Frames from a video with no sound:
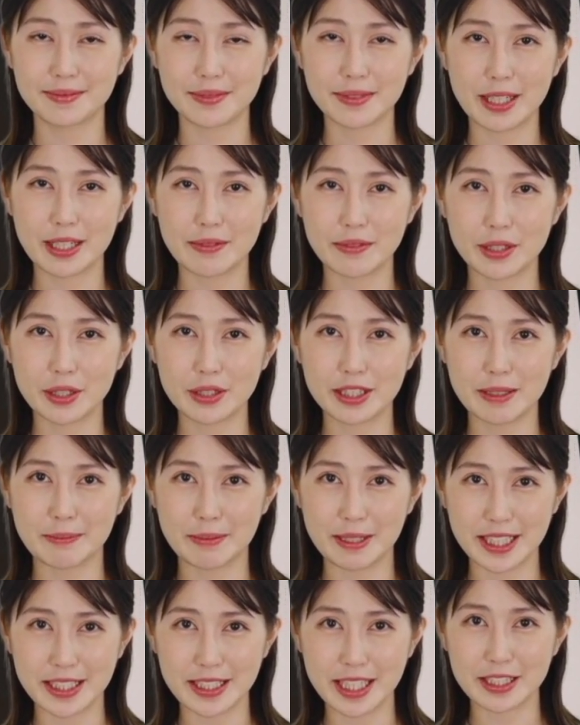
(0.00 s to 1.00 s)
If
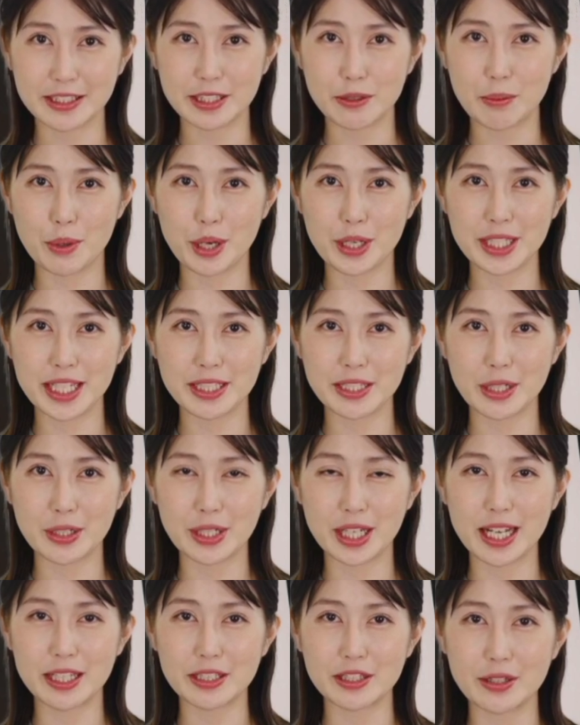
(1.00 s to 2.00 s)
UDP doesn't work in your
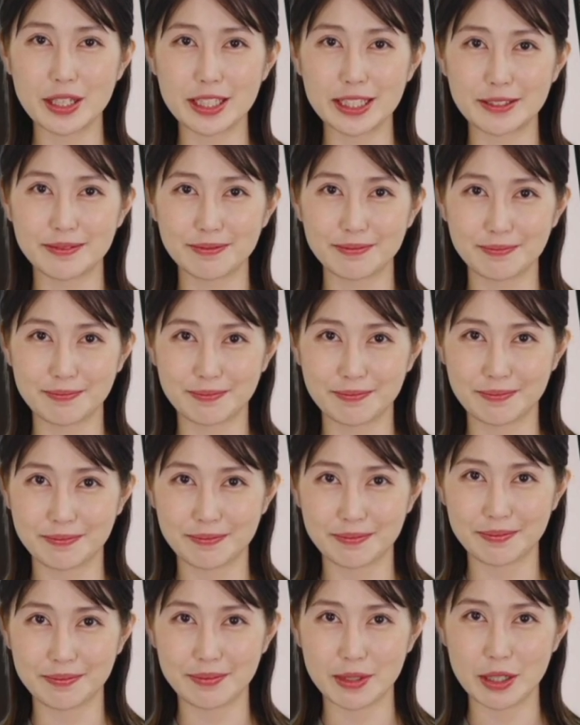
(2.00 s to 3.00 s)
country,
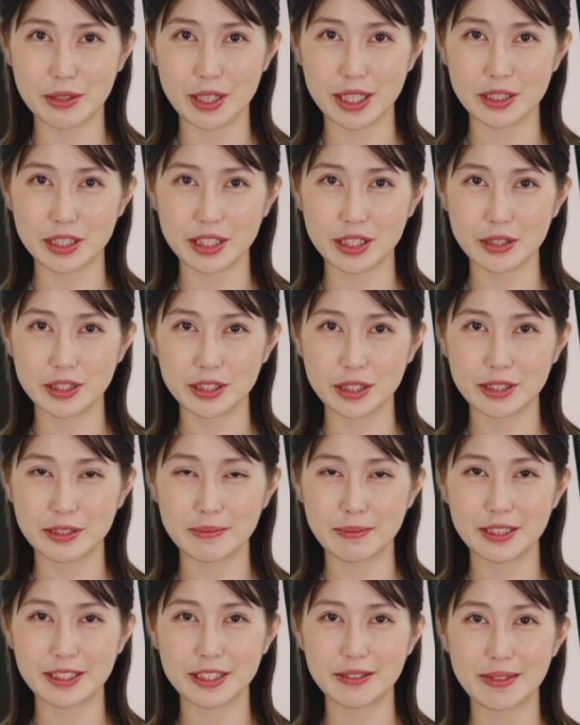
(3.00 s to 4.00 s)
you can choose your
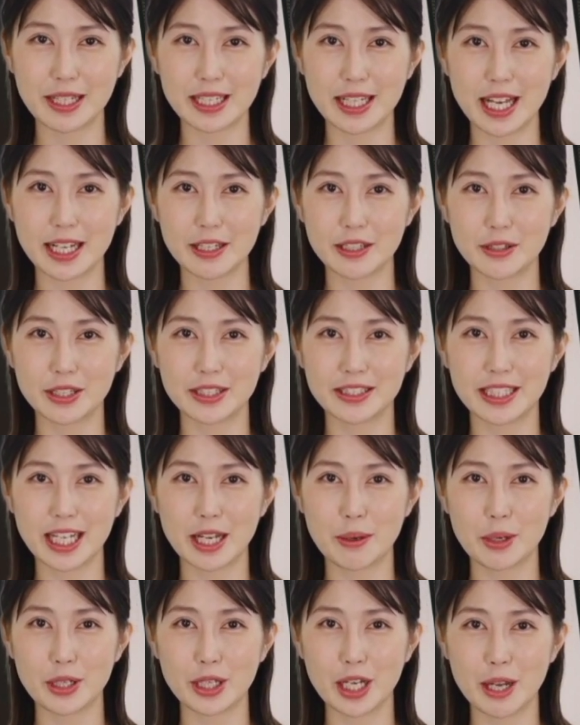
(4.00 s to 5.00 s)
specific country's
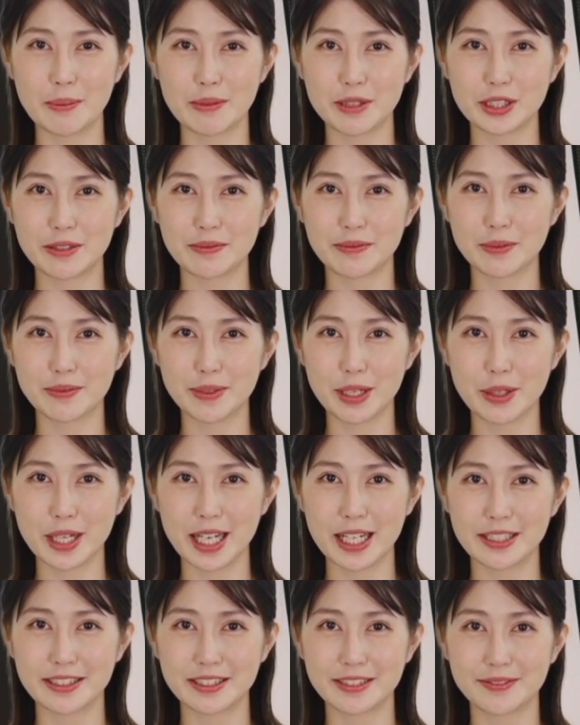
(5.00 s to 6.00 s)
network option from the
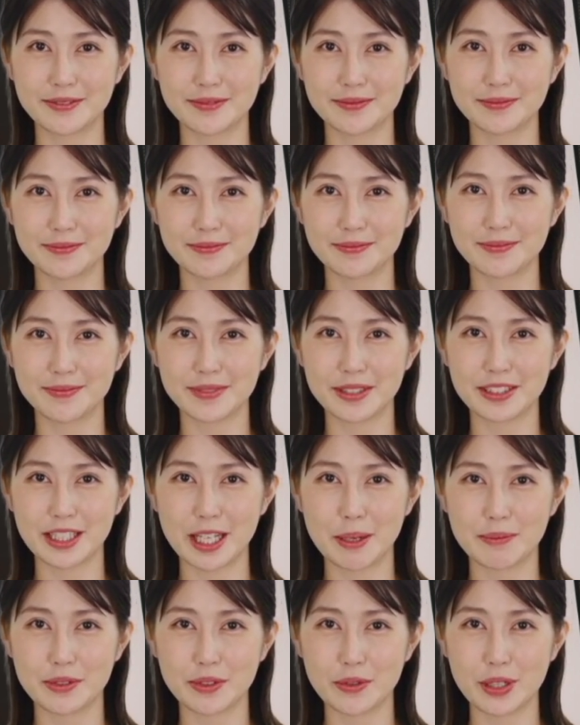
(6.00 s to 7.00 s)
list.
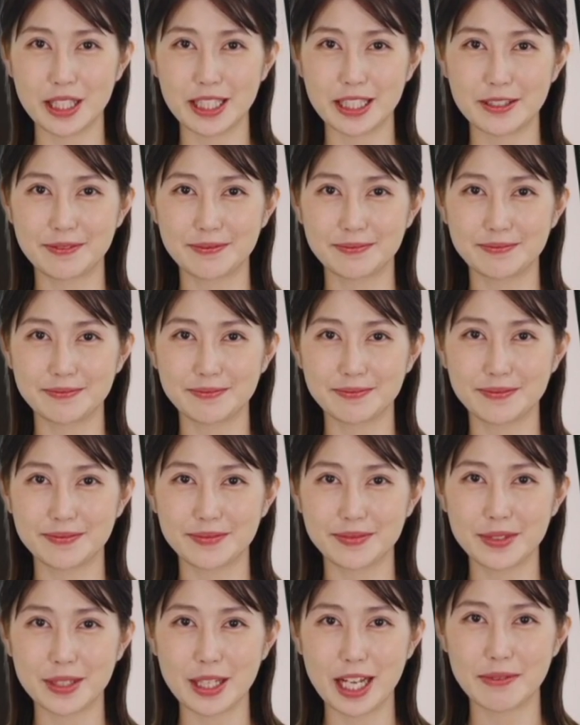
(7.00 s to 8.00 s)
Step 3.
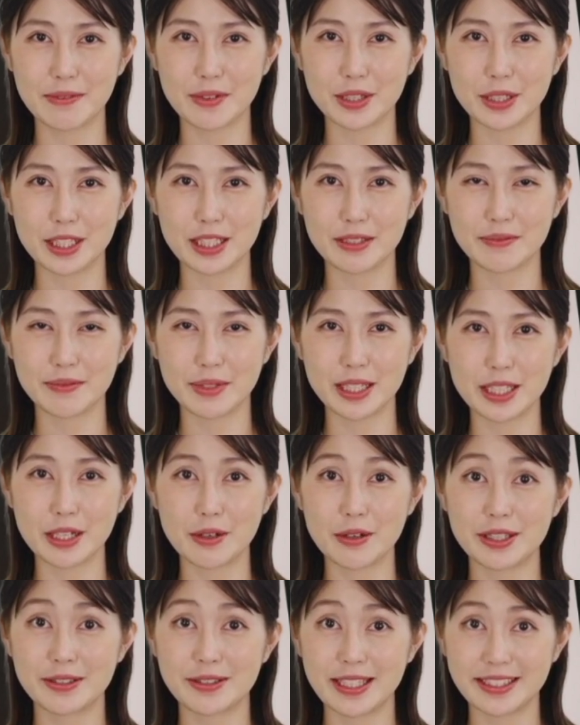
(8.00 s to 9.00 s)
After
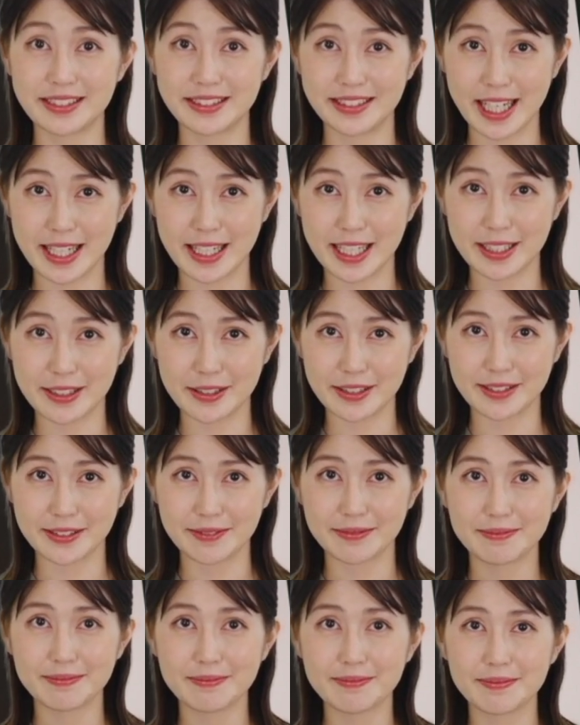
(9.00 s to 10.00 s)
configuring these settings,
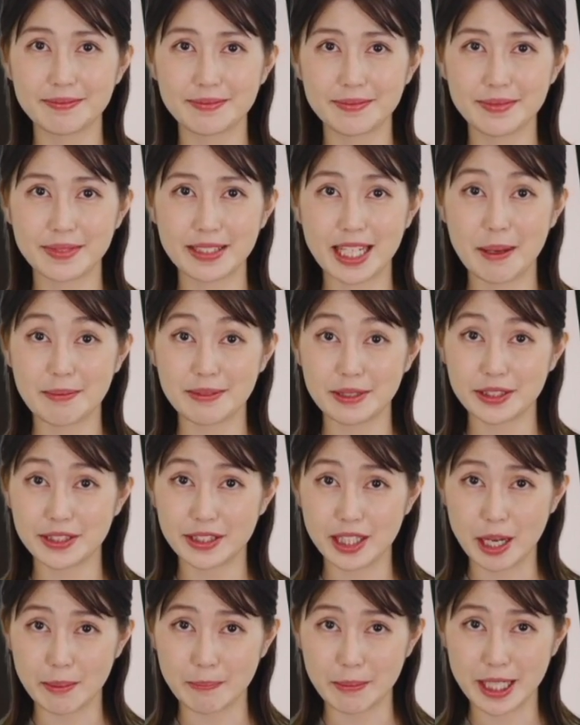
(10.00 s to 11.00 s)
tap the
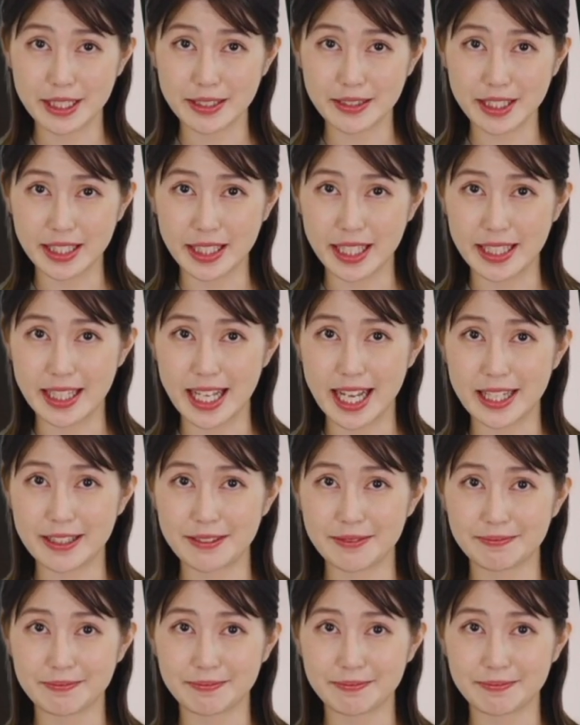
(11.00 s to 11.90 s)
Start button to connect.